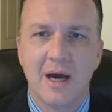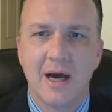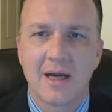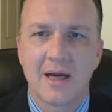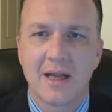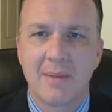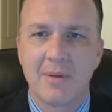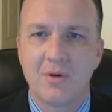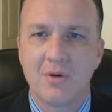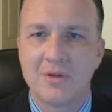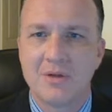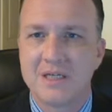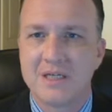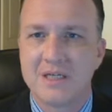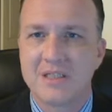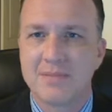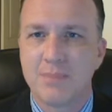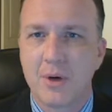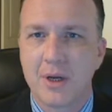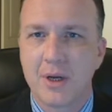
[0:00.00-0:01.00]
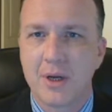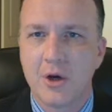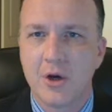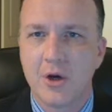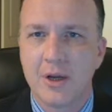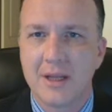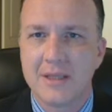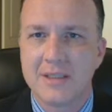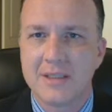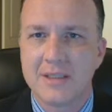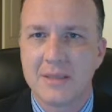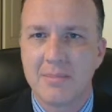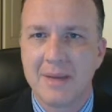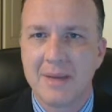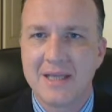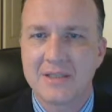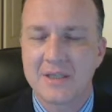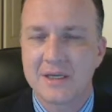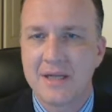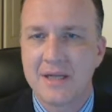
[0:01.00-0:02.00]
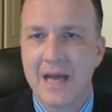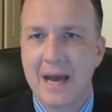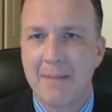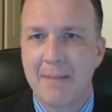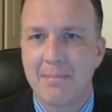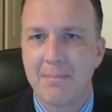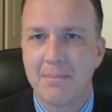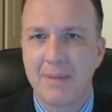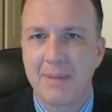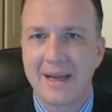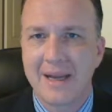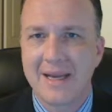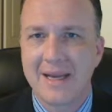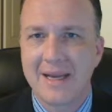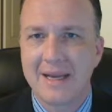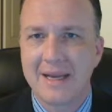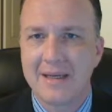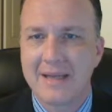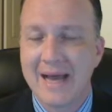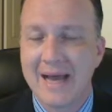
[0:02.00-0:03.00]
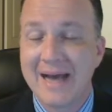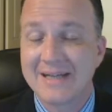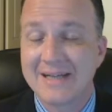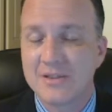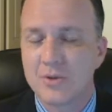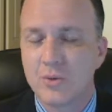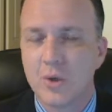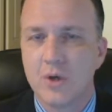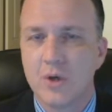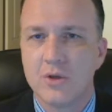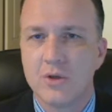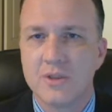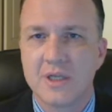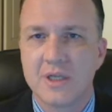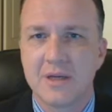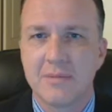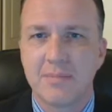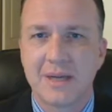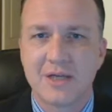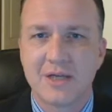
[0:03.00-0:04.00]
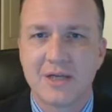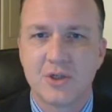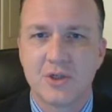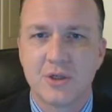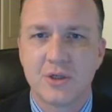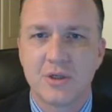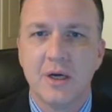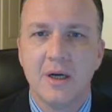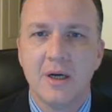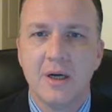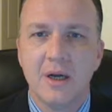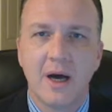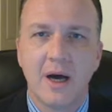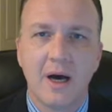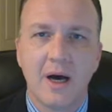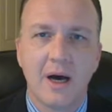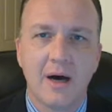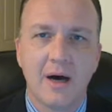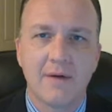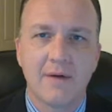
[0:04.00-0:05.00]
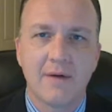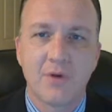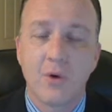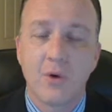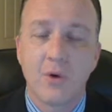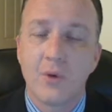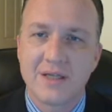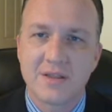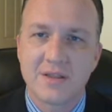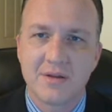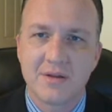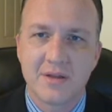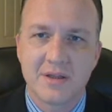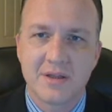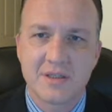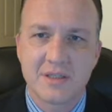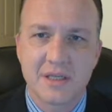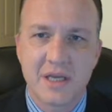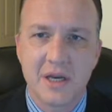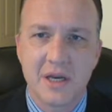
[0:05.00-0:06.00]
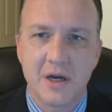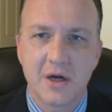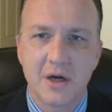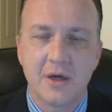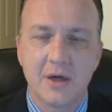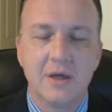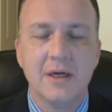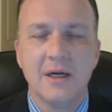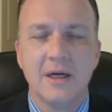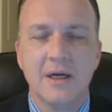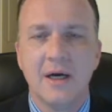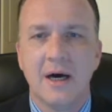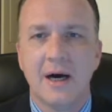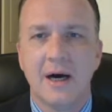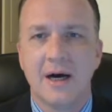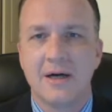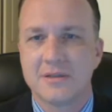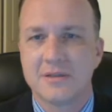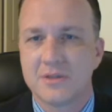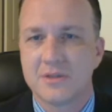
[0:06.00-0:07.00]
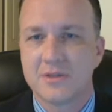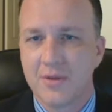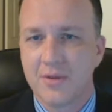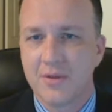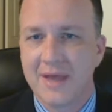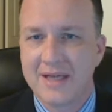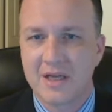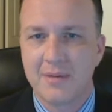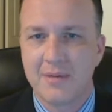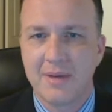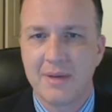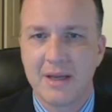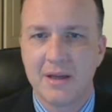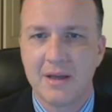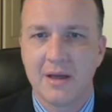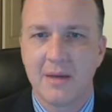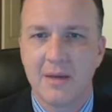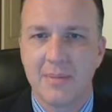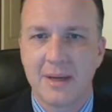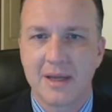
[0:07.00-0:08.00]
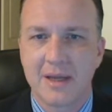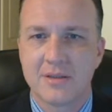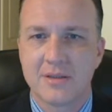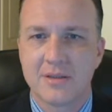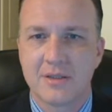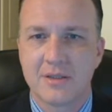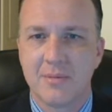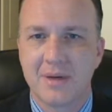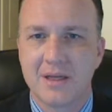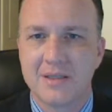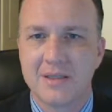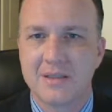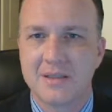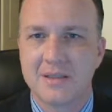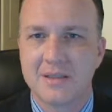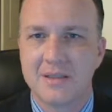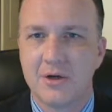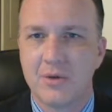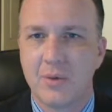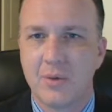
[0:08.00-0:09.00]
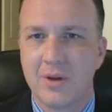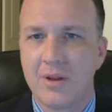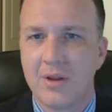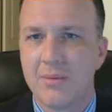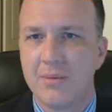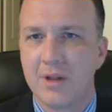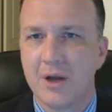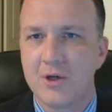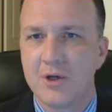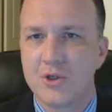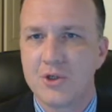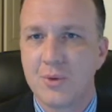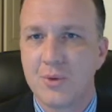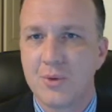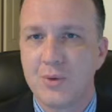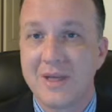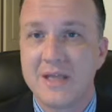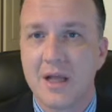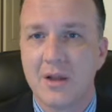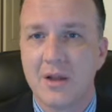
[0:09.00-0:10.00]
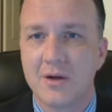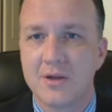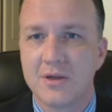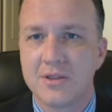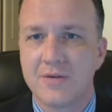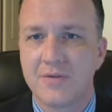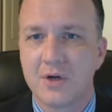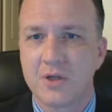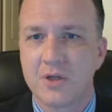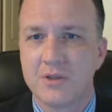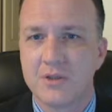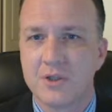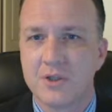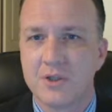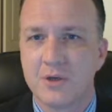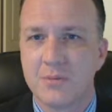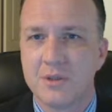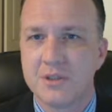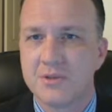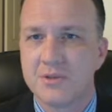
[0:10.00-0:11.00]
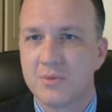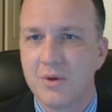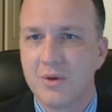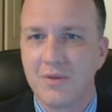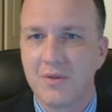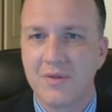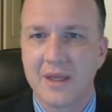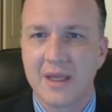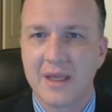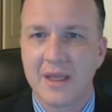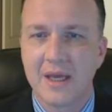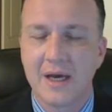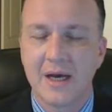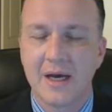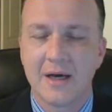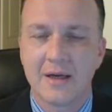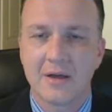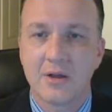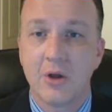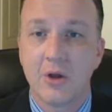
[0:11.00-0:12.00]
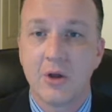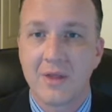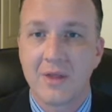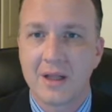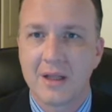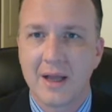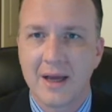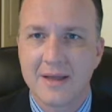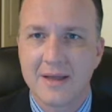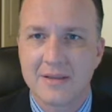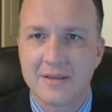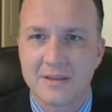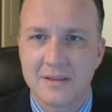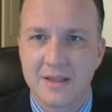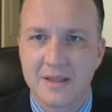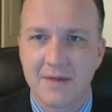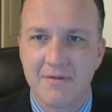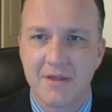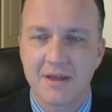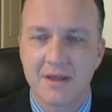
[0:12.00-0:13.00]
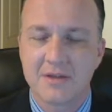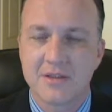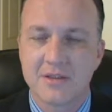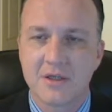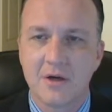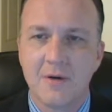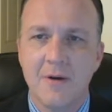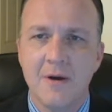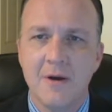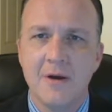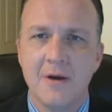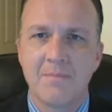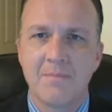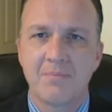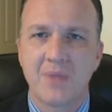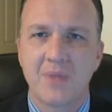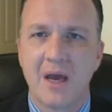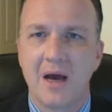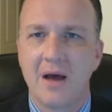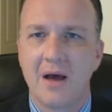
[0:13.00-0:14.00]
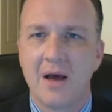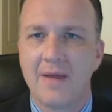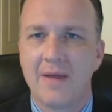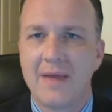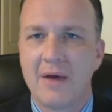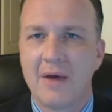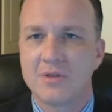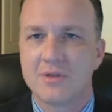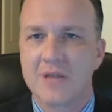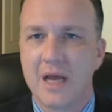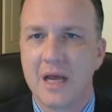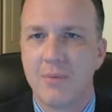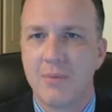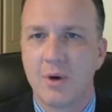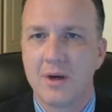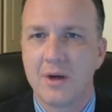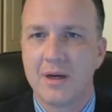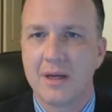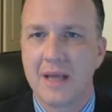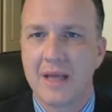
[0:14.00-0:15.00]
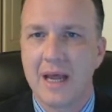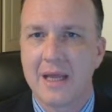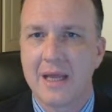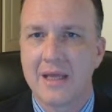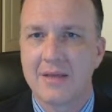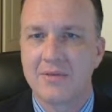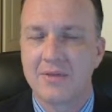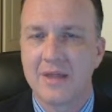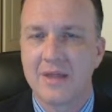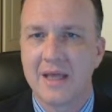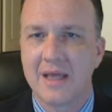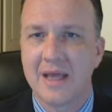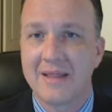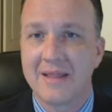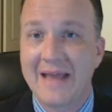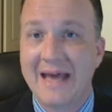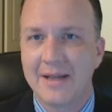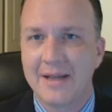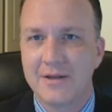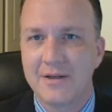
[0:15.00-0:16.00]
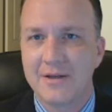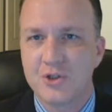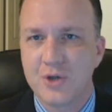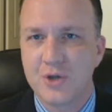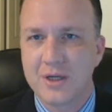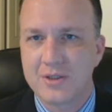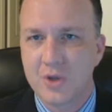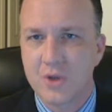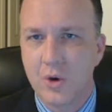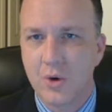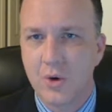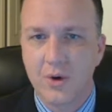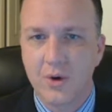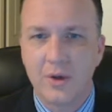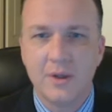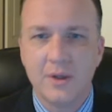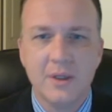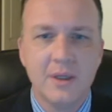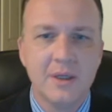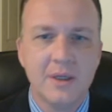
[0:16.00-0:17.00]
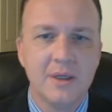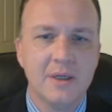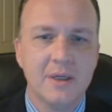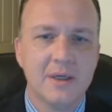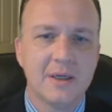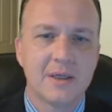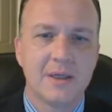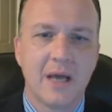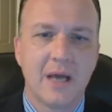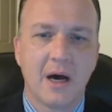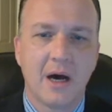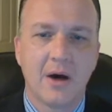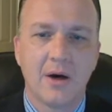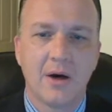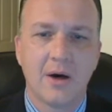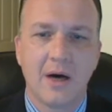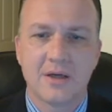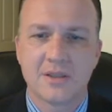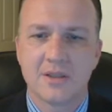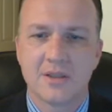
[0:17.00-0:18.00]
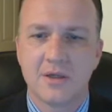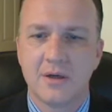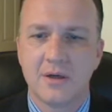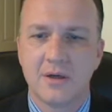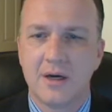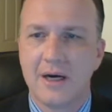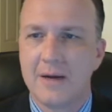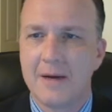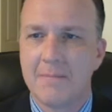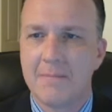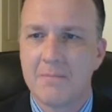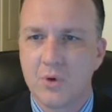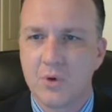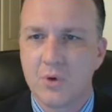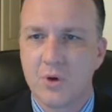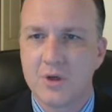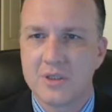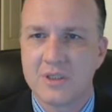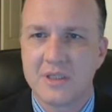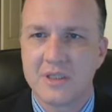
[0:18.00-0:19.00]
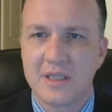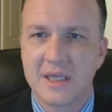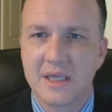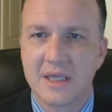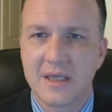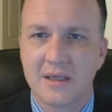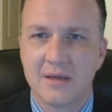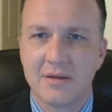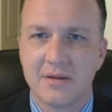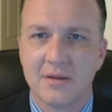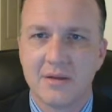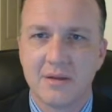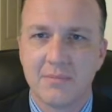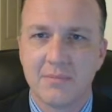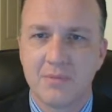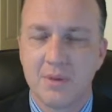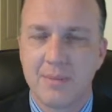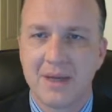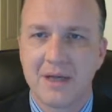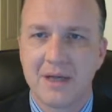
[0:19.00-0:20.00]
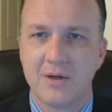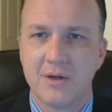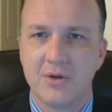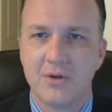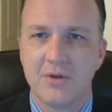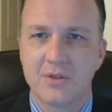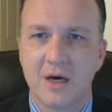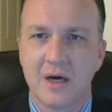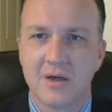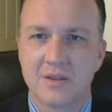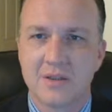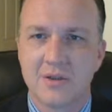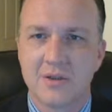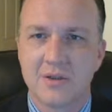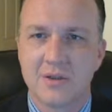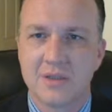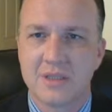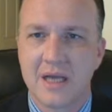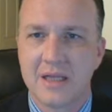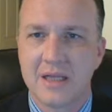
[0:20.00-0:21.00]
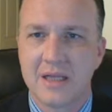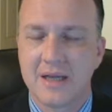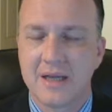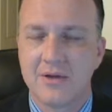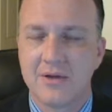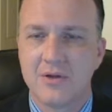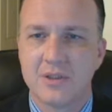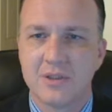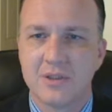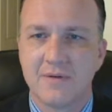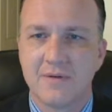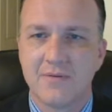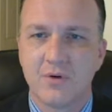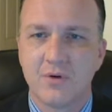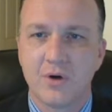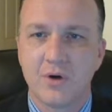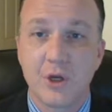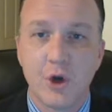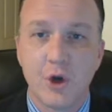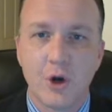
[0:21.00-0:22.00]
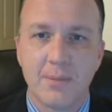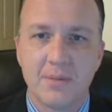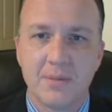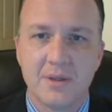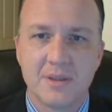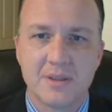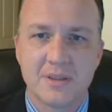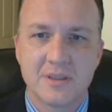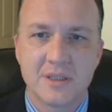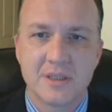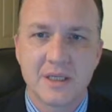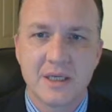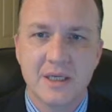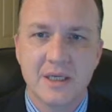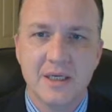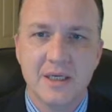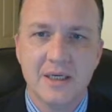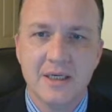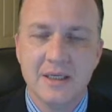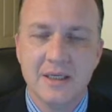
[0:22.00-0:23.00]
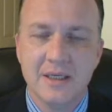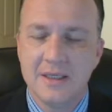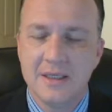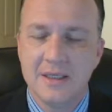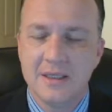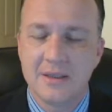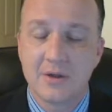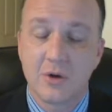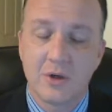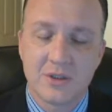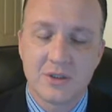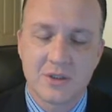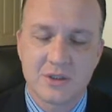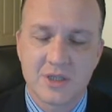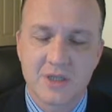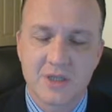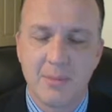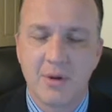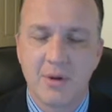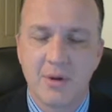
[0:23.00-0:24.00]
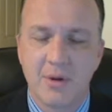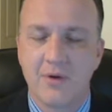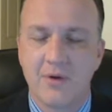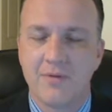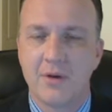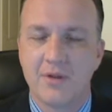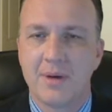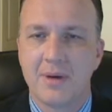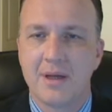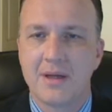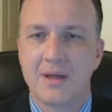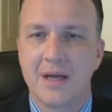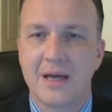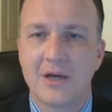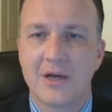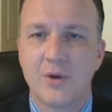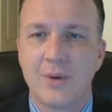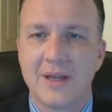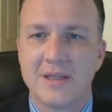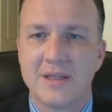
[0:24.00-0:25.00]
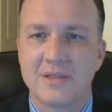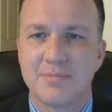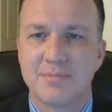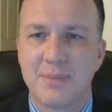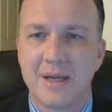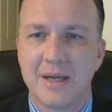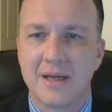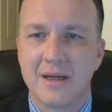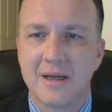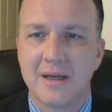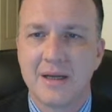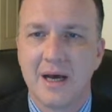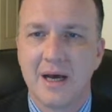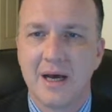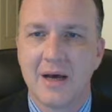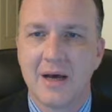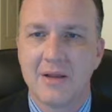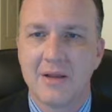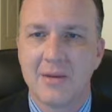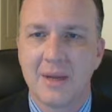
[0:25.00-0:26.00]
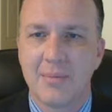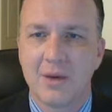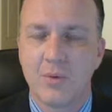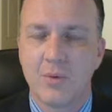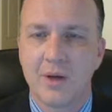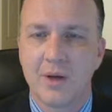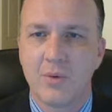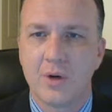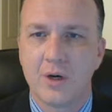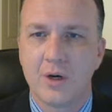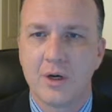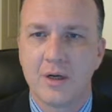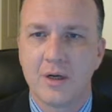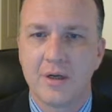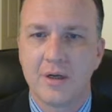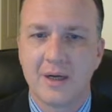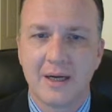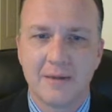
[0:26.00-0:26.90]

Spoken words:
coming with disappointing earnings and basically not painting a not so rosy picture for the rest of this year. So that's going to be a big concern because they're one of the larger retailers for consumers with the clothing lines and everything. So that was kind of important and kind of hit that industry as a whole. Now, also, of course, the big news also is the headline news for Europe is of course, there's a couple over there, but Greece being the big one where